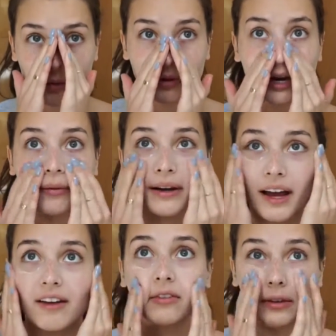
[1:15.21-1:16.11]
Primer,
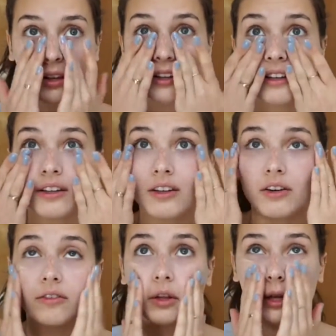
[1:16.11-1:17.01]
I feel like you
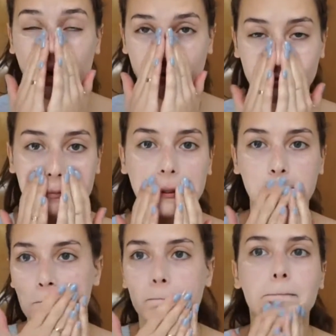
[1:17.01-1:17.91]
don't really have to
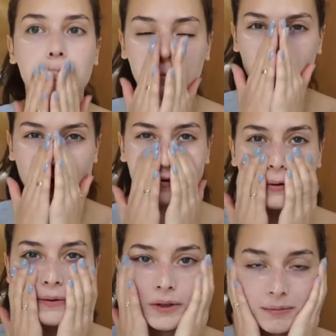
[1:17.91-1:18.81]
be
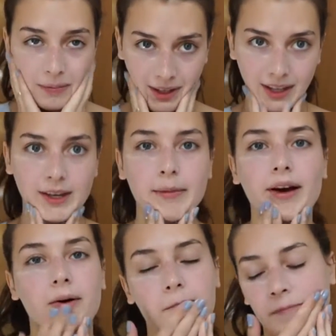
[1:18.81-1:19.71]
too picky
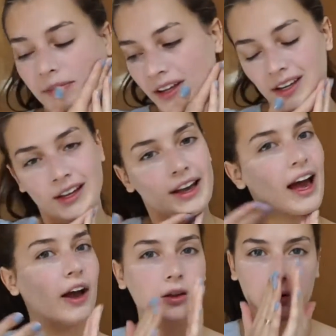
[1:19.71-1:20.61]
about
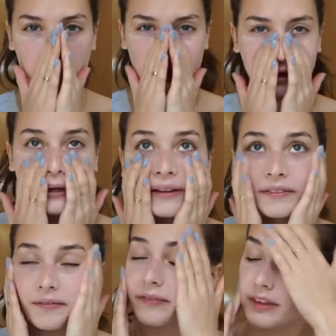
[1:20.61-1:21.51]
how you apply it,